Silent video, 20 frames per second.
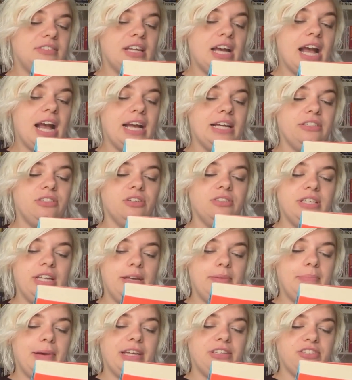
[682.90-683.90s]
to hide on
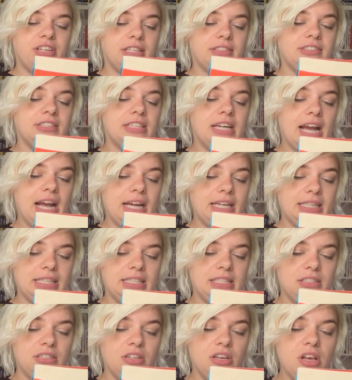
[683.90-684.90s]
nearby Jackson
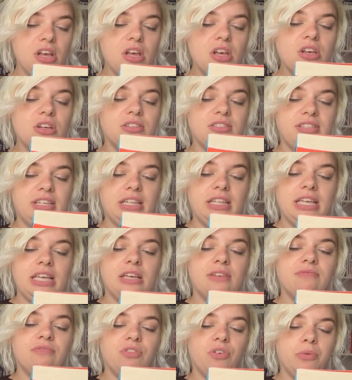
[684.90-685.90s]
Island until he
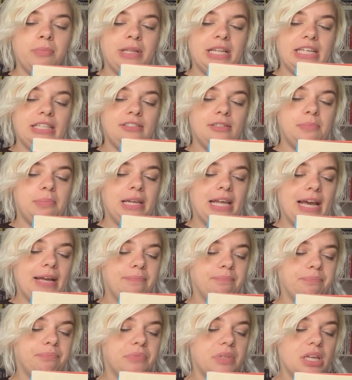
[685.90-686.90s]
can formulate a
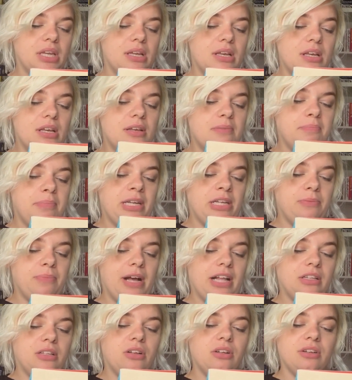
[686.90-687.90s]
plan.
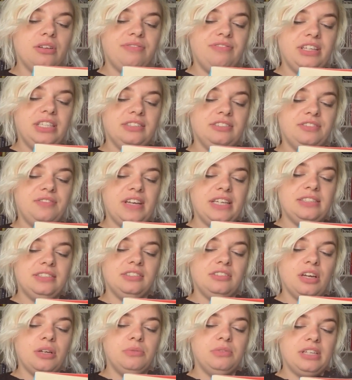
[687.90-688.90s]
Meanwhile, Huck Finn has faked
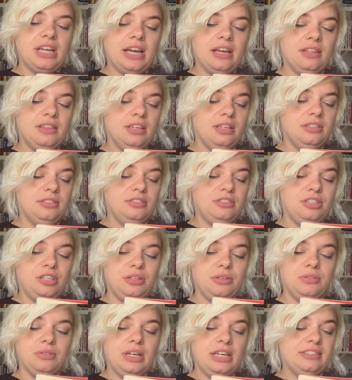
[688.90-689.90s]
his own death
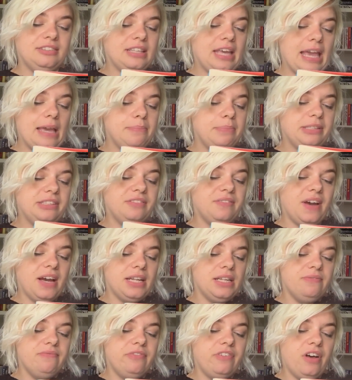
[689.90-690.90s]
to escape his
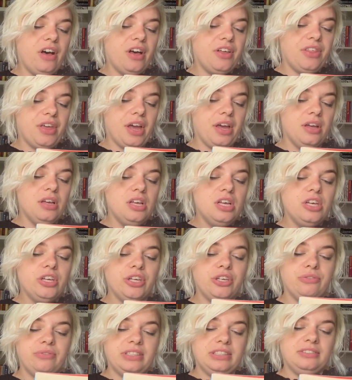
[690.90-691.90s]
violent father,
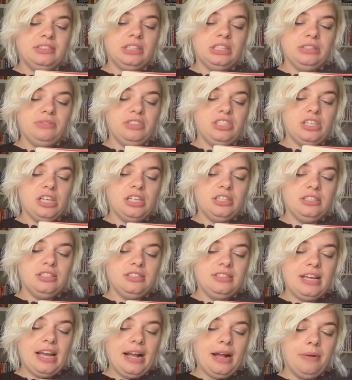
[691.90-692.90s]
who recently returned to
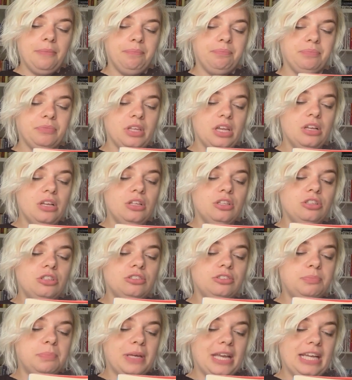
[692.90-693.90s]
town.
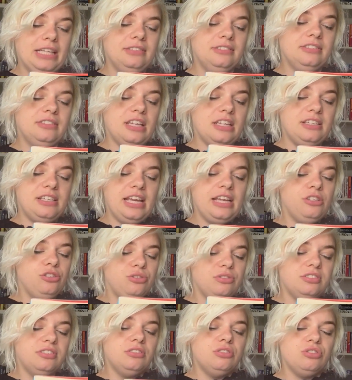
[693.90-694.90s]
Thus begins a
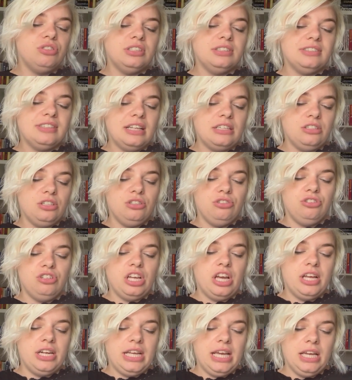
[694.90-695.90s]
dangerous and transcendent
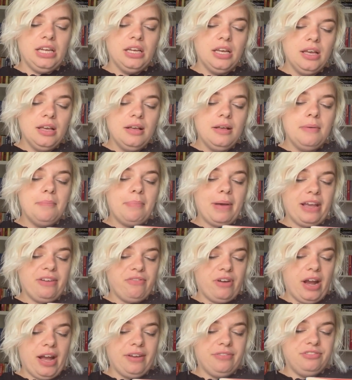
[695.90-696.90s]
journey by
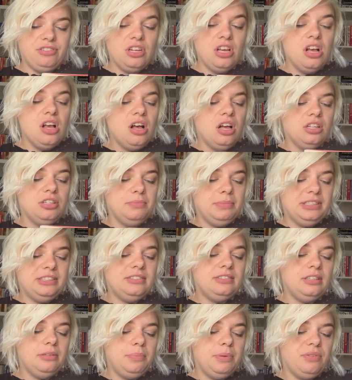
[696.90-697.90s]
raft on the
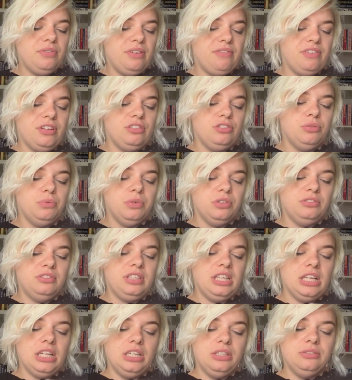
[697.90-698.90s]
Mississippi River towards
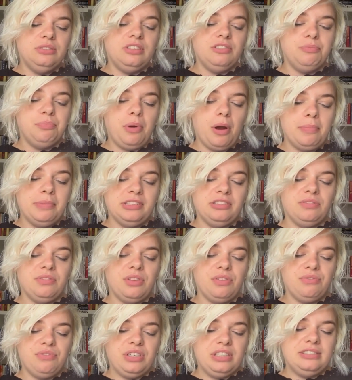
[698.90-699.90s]
the elusive promise of
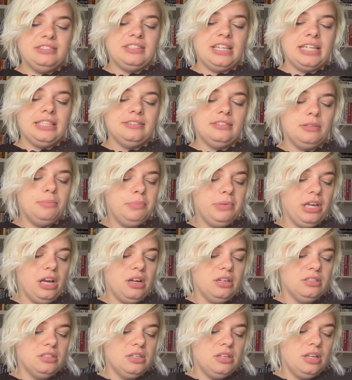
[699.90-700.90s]
the Free States and
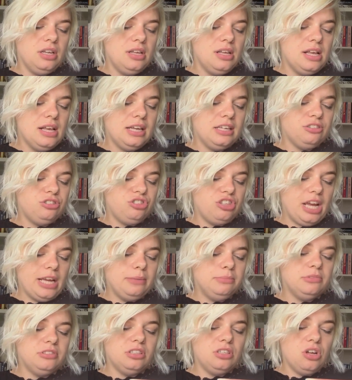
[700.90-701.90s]
beyond. As
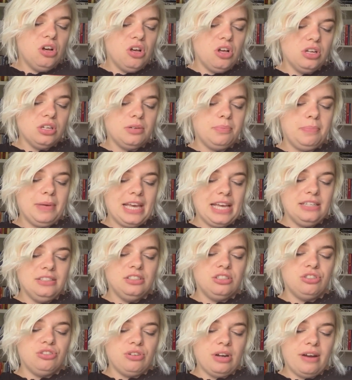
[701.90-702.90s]
James and Huck begin
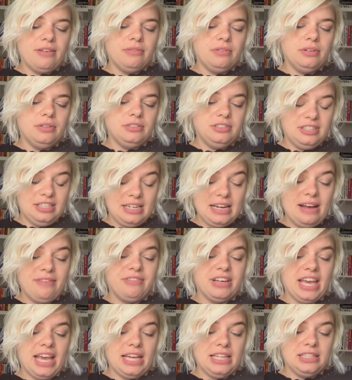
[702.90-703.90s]
to
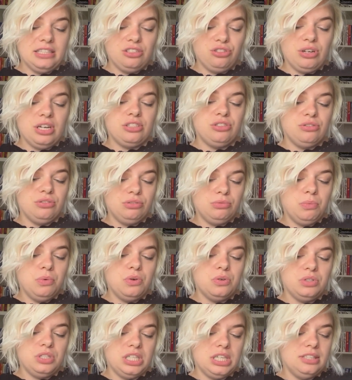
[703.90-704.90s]
navigate the treacherous
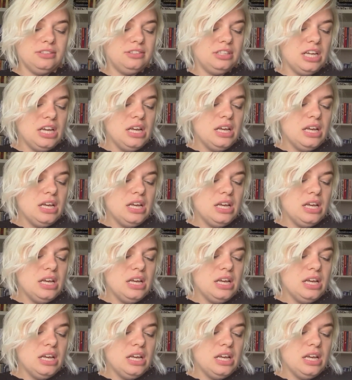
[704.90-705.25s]
waters,